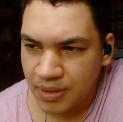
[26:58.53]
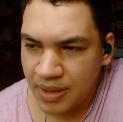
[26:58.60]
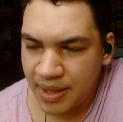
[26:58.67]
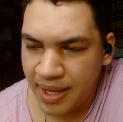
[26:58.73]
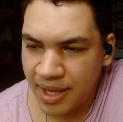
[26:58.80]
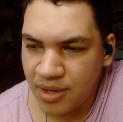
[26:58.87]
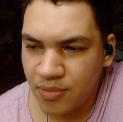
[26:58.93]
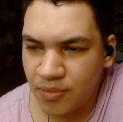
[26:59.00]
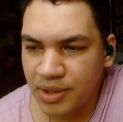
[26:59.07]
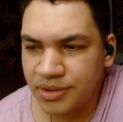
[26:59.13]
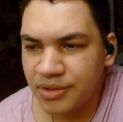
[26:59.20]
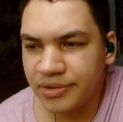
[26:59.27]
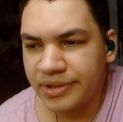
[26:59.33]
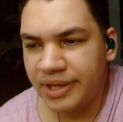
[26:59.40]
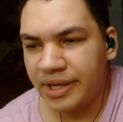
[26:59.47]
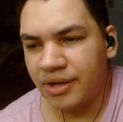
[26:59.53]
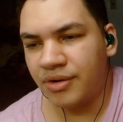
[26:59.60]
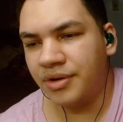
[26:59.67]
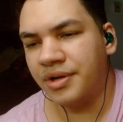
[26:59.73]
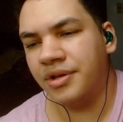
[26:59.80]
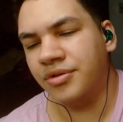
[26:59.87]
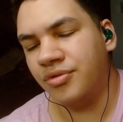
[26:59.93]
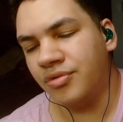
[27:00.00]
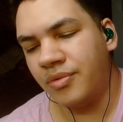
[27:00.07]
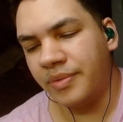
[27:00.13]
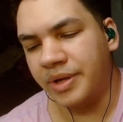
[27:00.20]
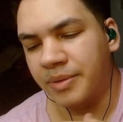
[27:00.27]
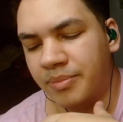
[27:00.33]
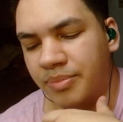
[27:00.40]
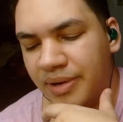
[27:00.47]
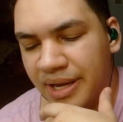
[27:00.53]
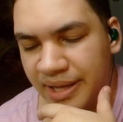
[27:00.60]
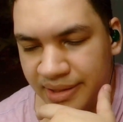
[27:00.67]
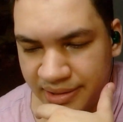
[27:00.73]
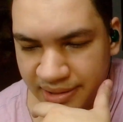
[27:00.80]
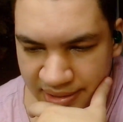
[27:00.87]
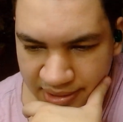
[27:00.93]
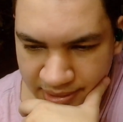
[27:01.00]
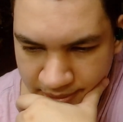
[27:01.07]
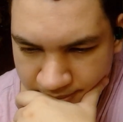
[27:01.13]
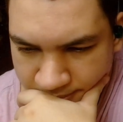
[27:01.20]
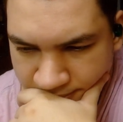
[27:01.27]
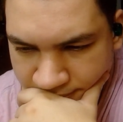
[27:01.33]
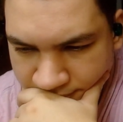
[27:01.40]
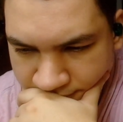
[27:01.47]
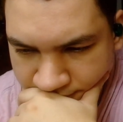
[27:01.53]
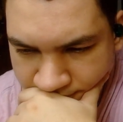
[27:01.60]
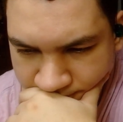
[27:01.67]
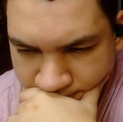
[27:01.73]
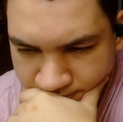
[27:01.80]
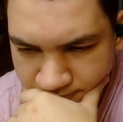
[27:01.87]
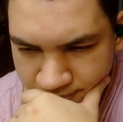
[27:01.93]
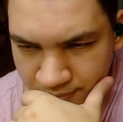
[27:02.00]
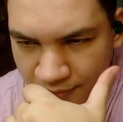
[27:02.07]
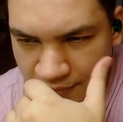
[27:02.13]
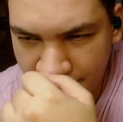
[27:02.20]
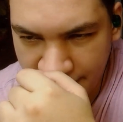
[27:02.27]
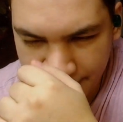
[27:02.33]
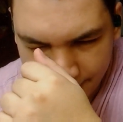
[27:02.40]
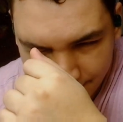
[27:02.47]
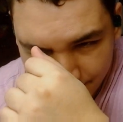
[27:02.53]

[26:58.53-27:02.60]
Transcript: And what are they gonna do with Brandon? Right?